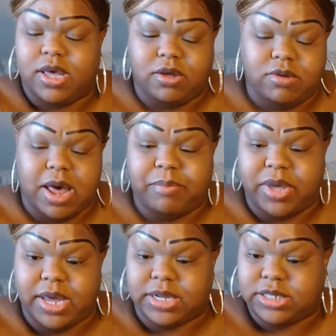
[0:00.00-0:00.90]
and you're not
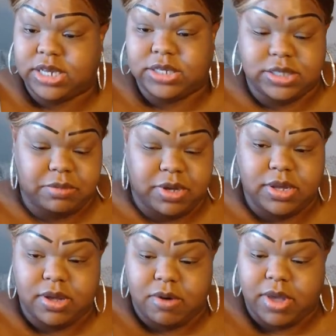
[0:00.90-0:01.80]
paying attention to
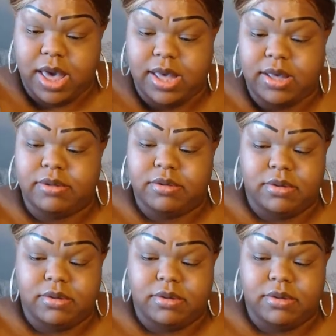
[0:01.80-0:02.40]
me. Okay.